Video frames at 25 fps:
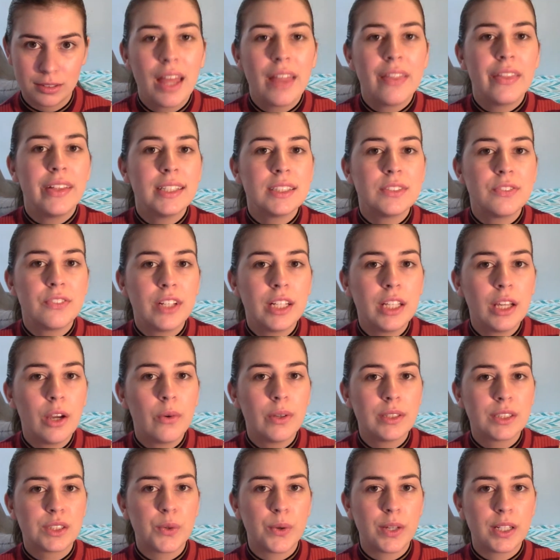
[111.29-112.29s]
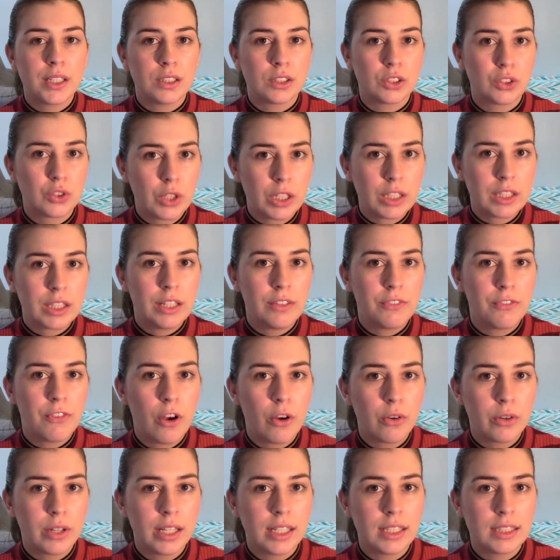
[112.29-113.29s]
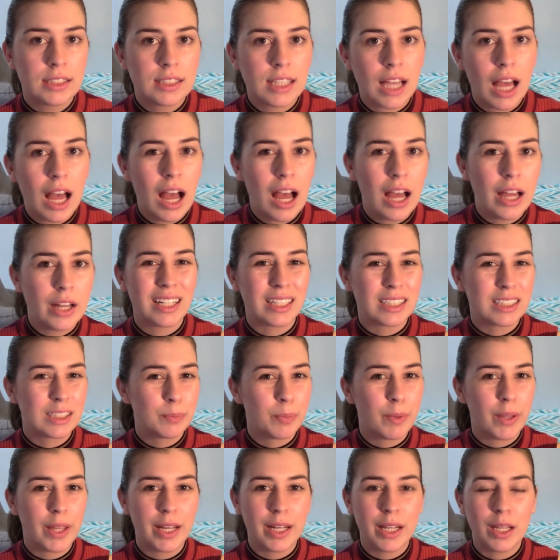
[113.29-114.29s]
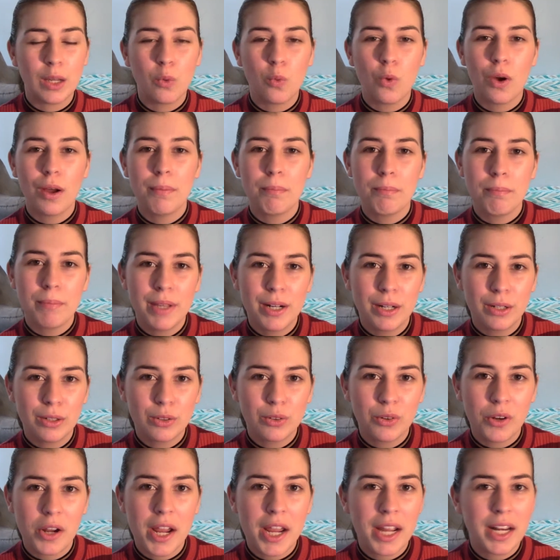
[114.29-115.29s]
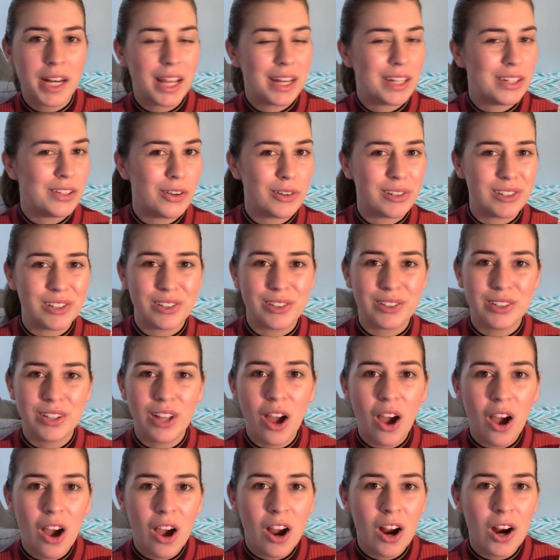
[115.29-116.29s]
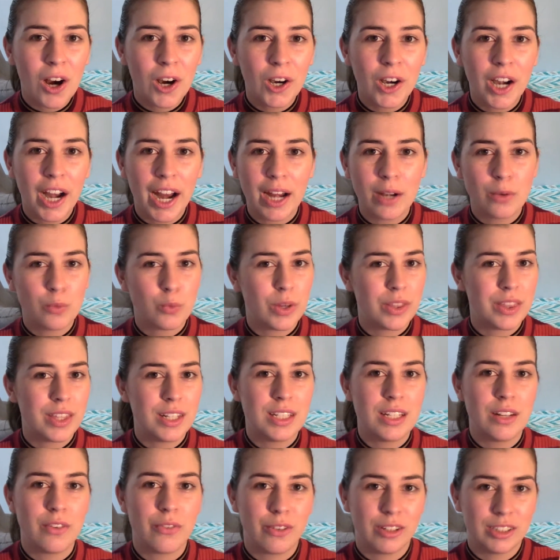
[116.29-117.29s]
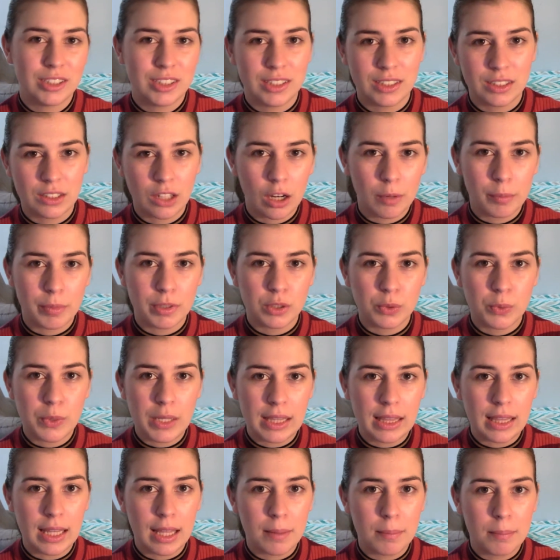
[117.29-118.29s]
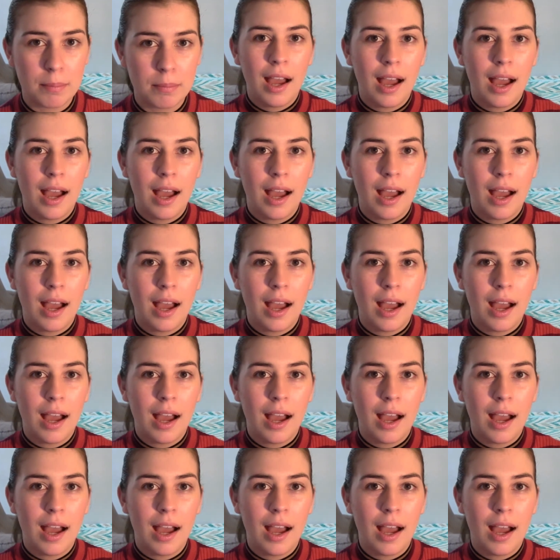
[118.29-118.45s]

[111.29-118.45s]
This video is going to strictly focus on explaining what middle grade and young adult are and what the differences are between them.